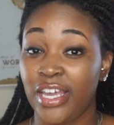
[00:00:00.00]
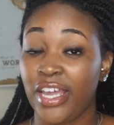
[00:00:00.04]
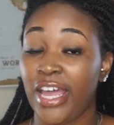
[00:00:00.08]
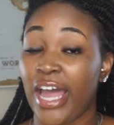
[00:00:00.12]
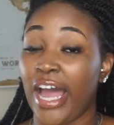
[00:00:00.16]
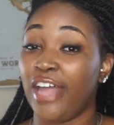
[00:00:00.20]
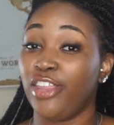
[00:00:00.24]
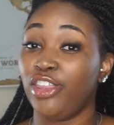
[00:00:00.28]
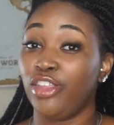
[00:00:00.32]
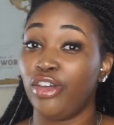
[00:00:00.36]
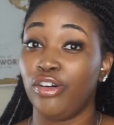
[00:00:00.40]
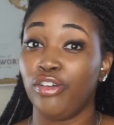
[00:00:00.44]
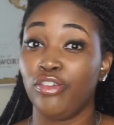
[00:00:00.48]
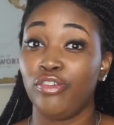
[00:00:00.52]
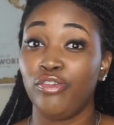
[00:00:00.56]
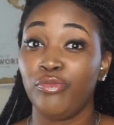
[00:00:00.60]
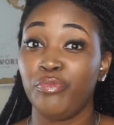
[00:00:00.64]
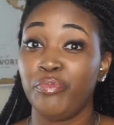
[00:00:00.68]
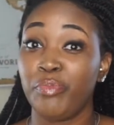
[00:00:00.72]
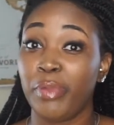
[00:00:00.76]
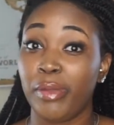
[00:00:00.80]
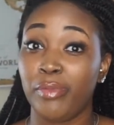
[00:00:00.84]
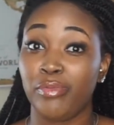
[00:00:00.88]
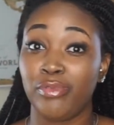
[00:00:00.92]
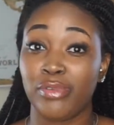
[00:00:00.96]
I know
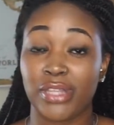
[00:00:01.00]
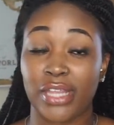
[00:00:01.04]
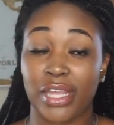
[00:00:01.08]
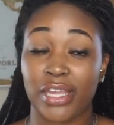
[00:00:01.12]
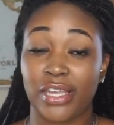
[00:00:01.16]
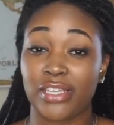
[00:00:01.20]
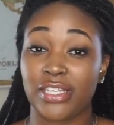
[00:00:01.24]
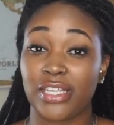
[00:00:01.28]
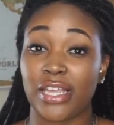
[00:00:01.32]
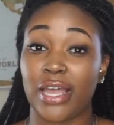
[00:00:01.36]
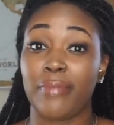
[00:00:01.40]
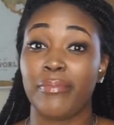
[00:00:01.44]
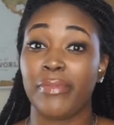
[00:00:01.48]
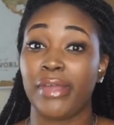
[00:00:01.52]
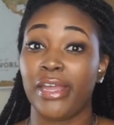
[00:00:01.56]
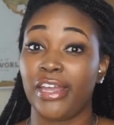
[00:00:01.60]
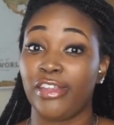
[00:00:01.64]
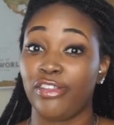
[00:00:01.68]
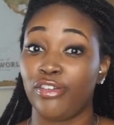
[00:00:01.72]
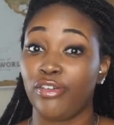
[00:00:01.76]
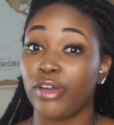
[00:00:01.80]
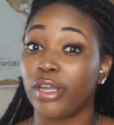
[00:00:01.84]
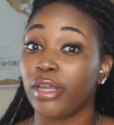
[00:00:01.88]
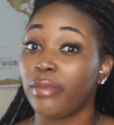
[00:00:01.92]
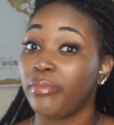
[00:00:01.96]
people think I
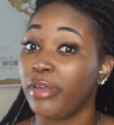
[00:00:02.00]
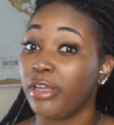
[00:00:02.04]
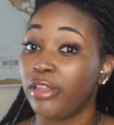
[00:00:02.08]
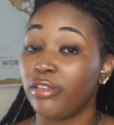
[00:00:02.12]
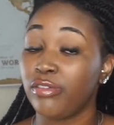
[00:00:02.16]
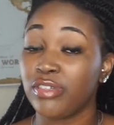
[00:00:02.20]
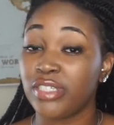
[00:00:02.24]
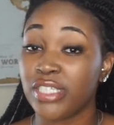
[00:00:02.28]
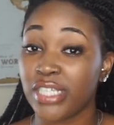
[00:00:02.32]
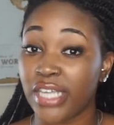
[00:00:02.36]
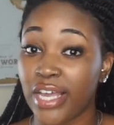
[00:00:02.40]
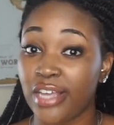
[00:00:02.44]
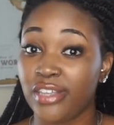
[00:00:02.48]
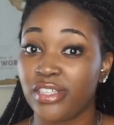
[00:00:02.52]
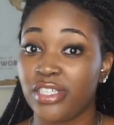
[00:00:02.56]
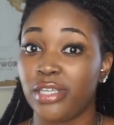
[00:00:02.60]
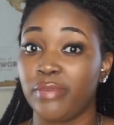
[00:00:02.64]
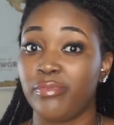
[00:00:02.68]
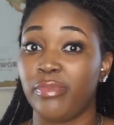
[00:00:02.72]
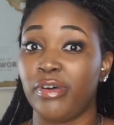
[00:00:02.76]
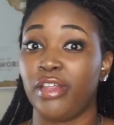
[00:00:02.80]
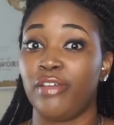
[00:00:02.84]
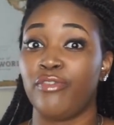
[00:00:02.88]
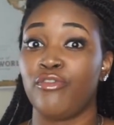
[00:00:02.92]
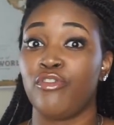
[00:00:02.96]
know it could be a little sketchy,
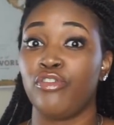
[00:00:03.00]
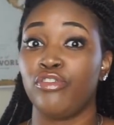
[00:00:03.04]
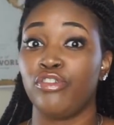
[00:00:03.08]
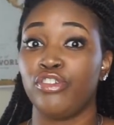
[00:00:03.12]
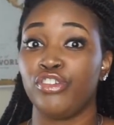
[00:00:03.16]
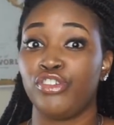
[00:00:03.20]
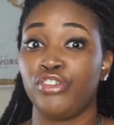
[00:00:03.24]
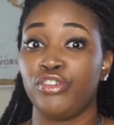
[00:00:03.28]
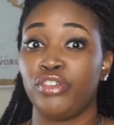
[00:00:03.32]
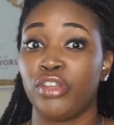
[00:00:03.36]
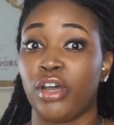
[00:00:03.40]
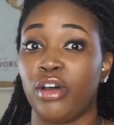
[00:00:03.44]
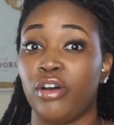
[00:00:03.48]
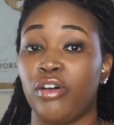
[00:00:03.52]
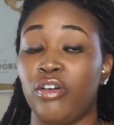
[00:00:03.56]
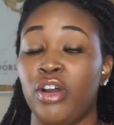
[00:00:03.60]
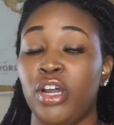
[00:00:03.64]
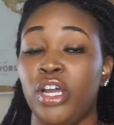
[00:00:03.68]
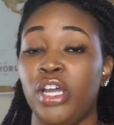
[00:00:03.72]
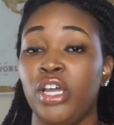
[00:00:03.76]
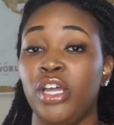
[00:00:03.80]
but of course, you know,